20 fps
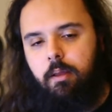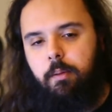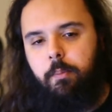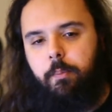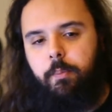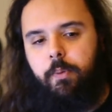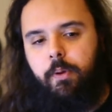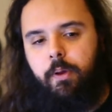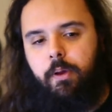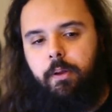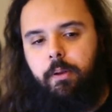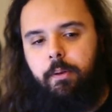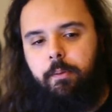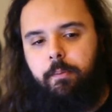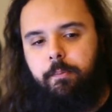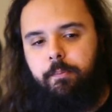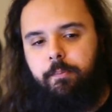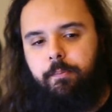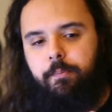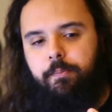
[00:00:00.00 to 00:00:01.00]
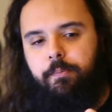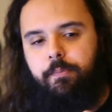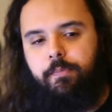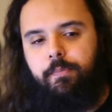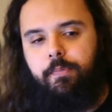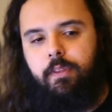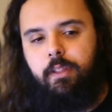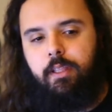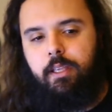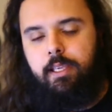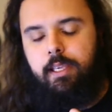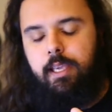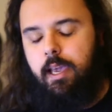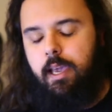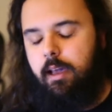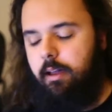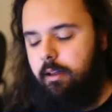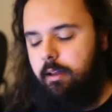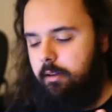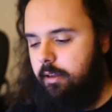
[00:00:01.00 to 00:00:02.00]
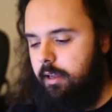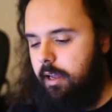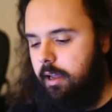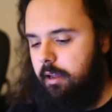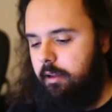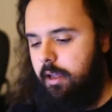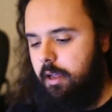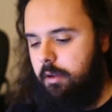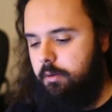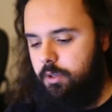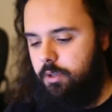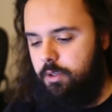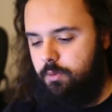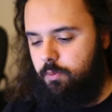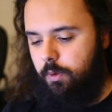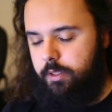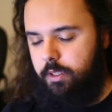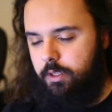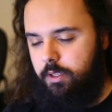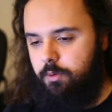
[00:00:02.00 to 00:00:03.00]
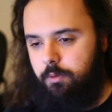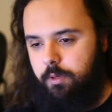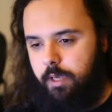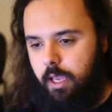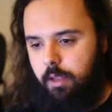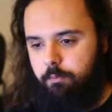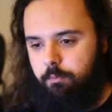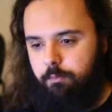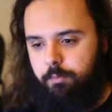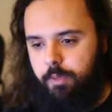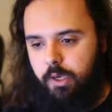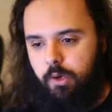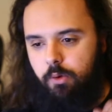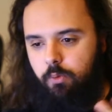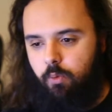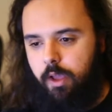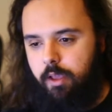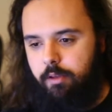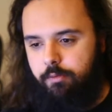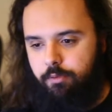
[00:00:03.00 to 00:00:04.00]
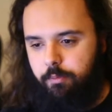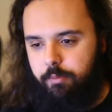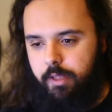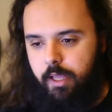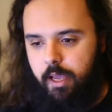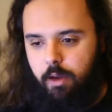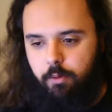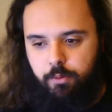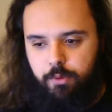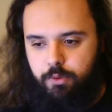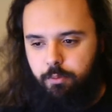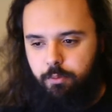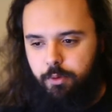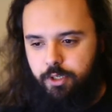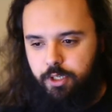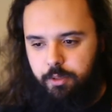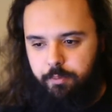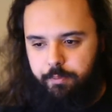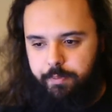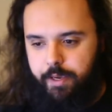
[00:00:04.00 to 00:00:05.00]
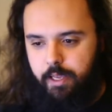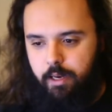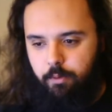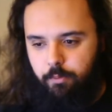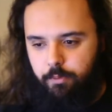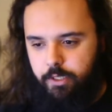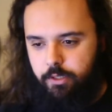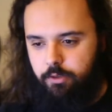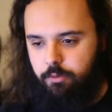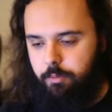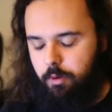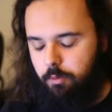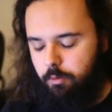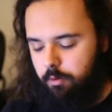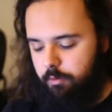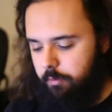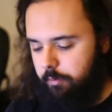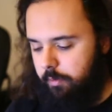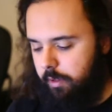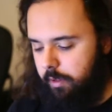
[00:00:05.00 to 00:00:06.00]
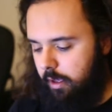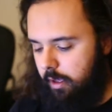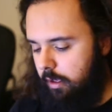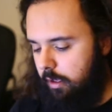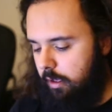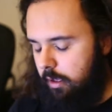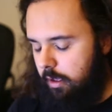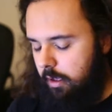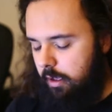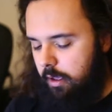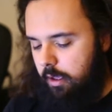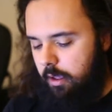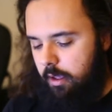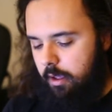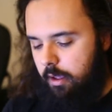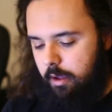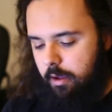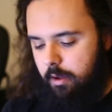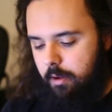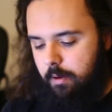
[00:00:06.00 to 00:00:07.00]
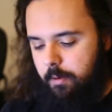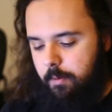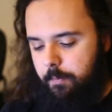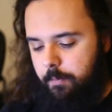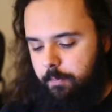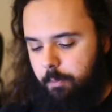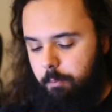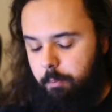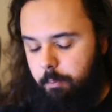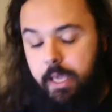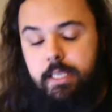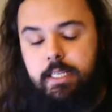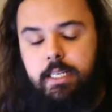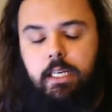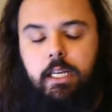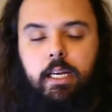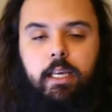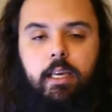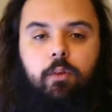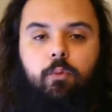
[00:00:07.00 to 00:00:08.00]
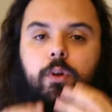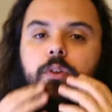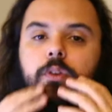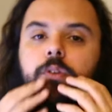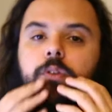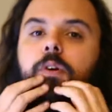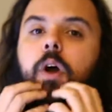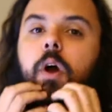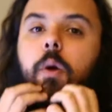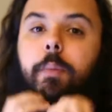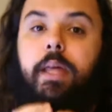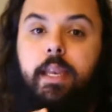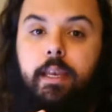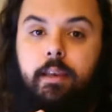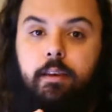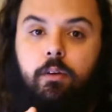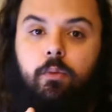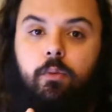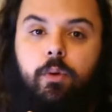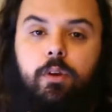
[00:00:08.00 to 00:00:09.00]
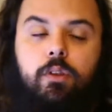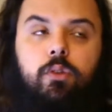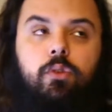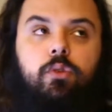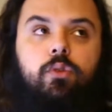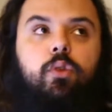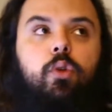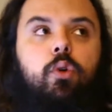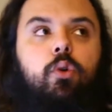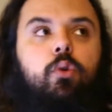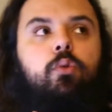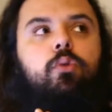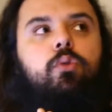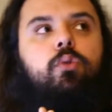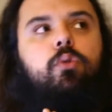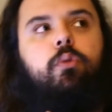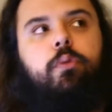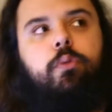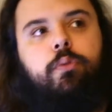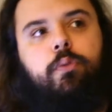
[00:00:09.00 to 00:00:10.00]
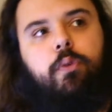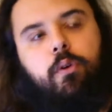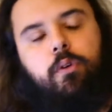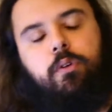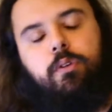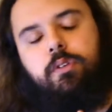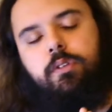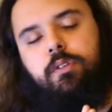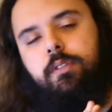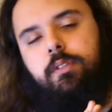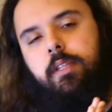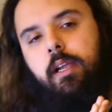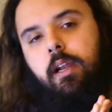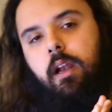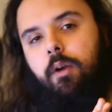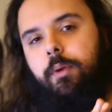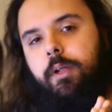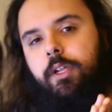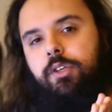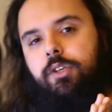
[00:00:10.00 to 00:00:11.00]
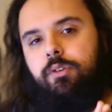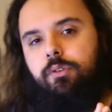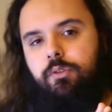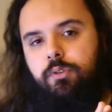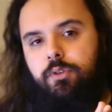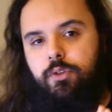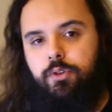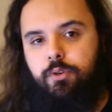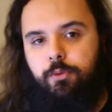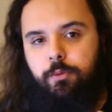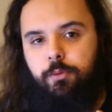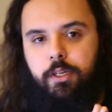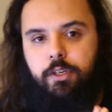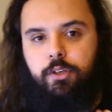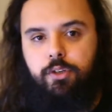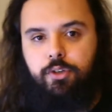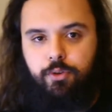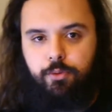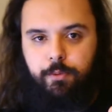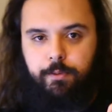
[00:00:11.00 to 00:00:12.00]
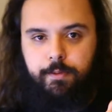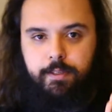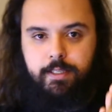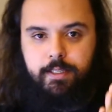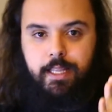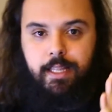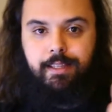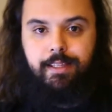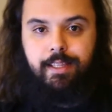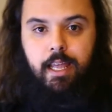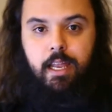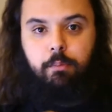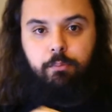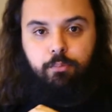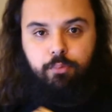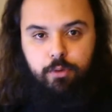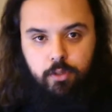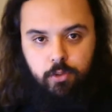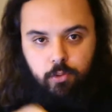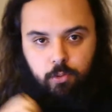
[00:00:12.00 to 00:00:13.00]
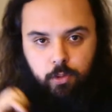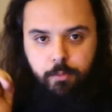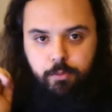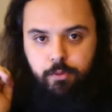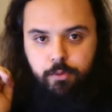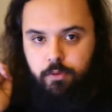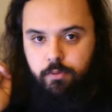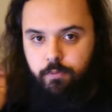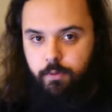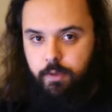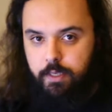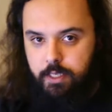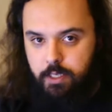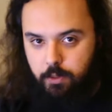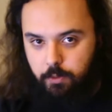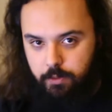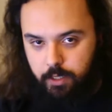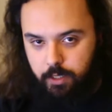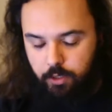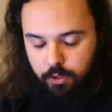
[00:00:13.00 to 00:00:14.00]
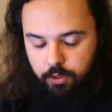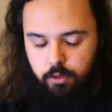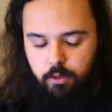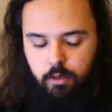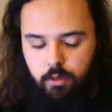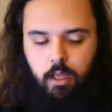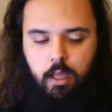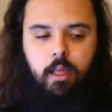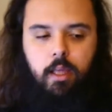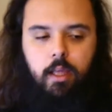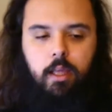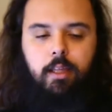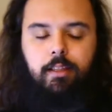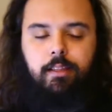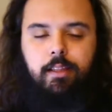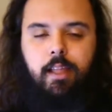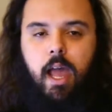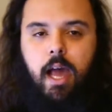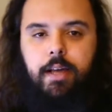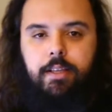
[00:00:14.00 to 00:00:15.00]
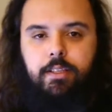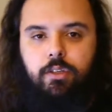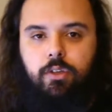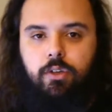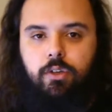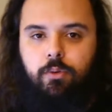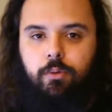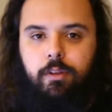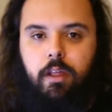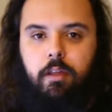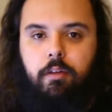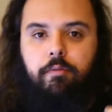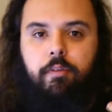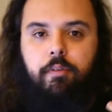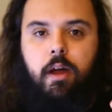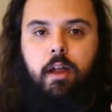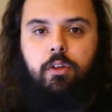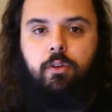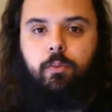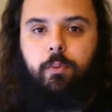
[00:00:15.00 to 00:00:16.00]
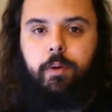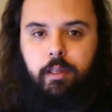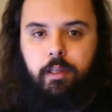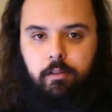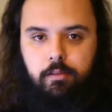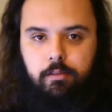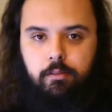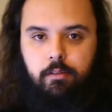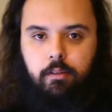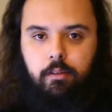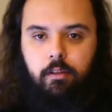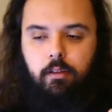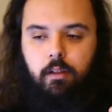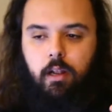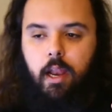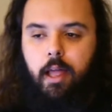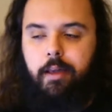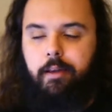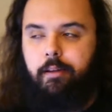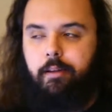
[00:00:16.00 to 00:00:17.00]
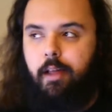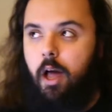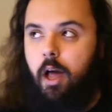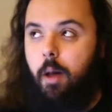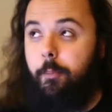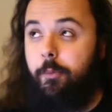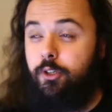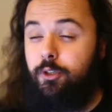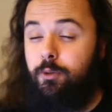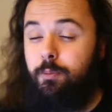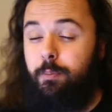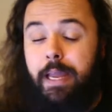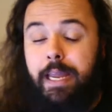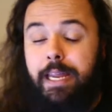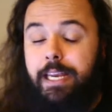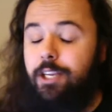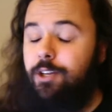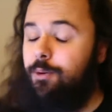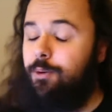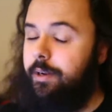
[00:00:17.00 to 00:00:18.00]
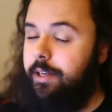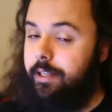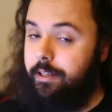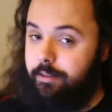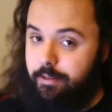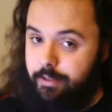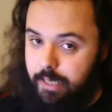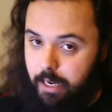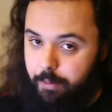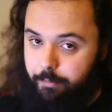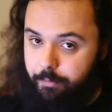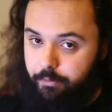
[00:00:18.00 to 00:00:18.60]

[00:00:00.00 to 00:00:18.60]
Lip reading: but yeah, I just wanted to be away from there. I was too much in pain. I wanted to be away from there. Basically, when you come in, when you do your first declaration to your insurance that then prescribes this physio session, they ask you and they evaluate like how much pain you're in, type of